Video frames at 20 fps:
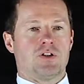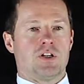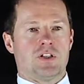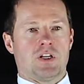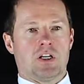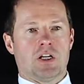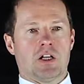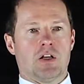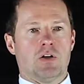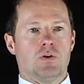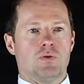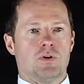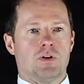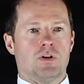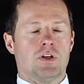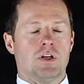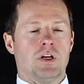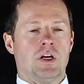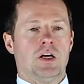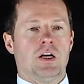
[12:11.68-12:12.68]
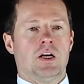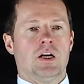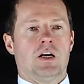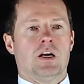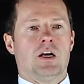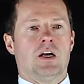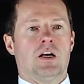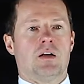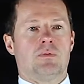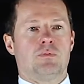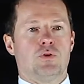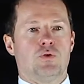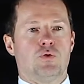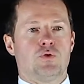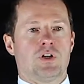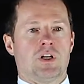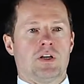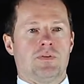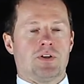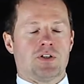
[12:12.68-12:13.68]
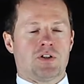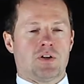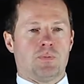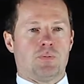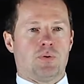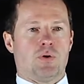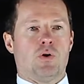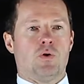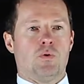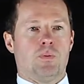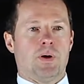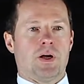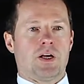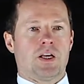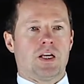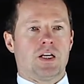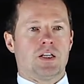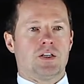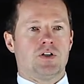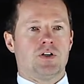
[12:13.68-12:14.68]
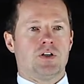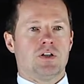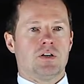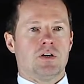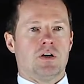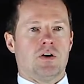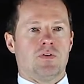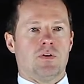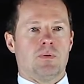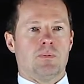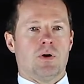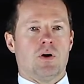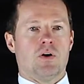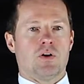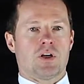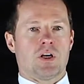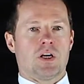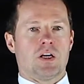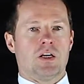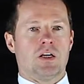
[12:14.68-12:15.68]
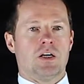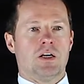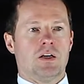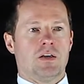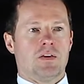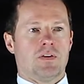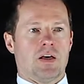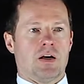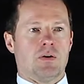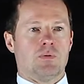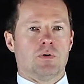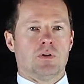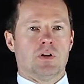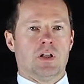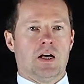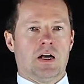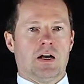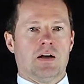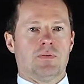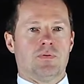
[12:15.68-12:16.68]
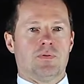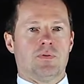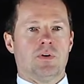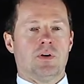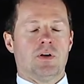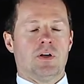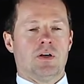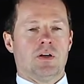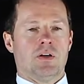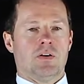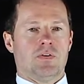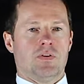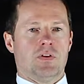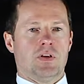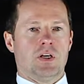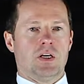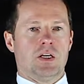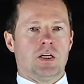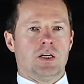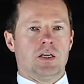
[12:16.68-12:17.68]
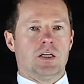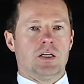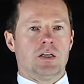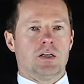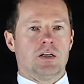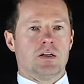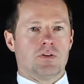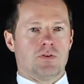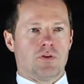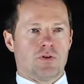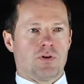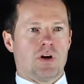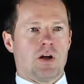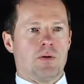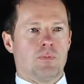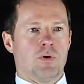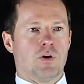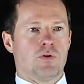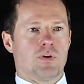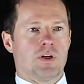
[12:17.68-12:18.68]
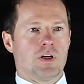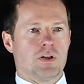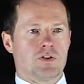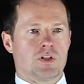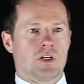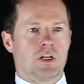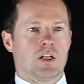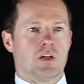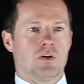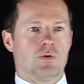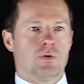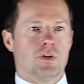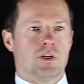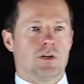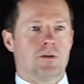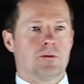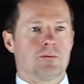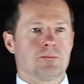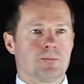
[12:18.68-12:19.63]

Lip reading: it's included. Usually if it's the Pro package on the marquee, that will have the ground ball rails included.